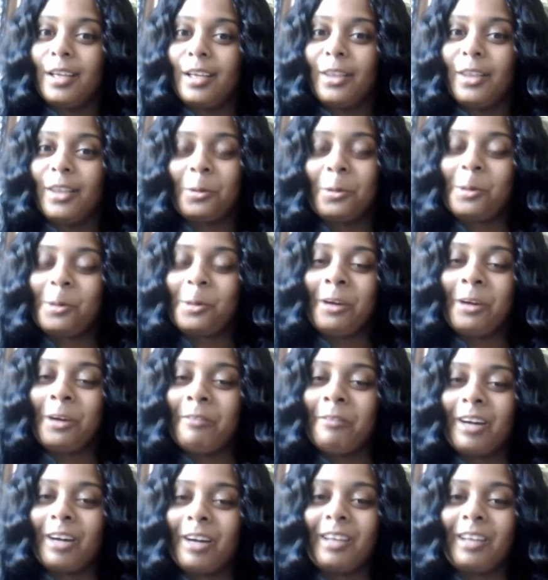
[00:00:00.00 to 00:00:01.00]
through the
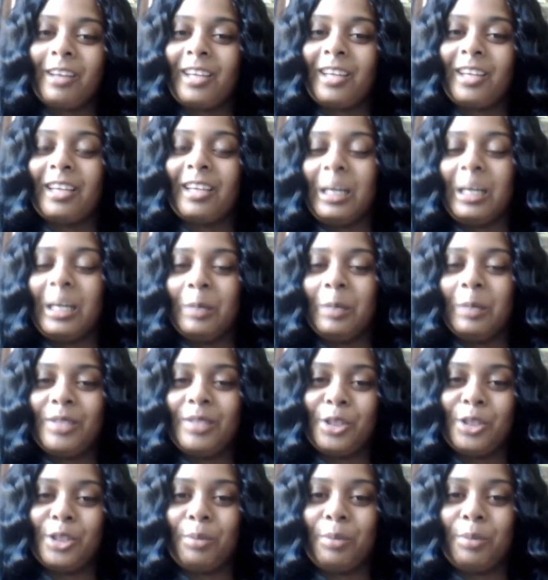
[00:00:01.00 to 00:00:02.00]
grapevine that um
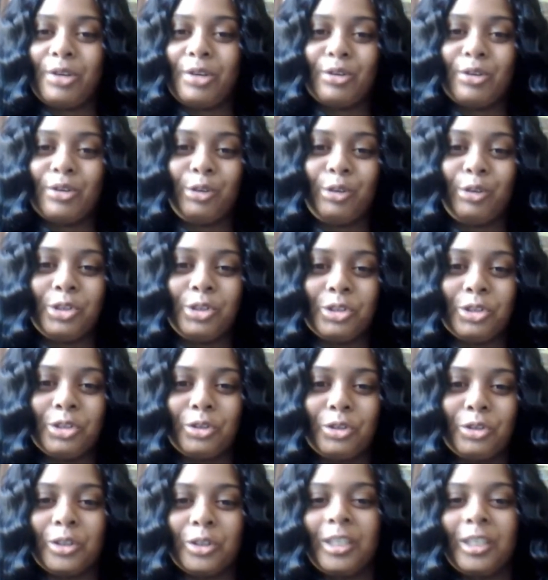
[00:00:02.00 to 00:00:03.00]
silk based
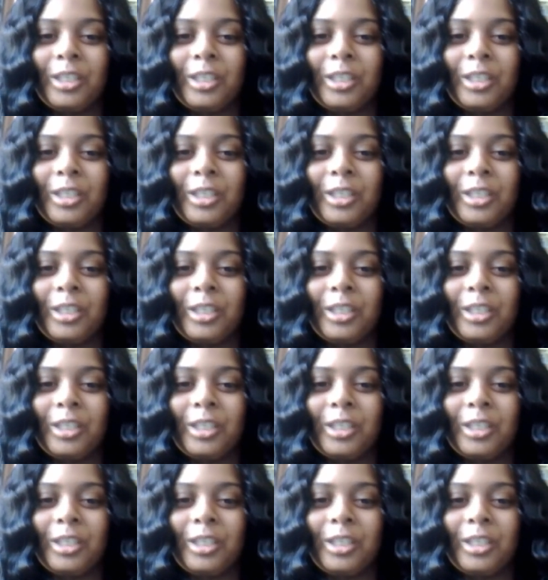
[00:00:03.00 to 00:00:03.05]
closures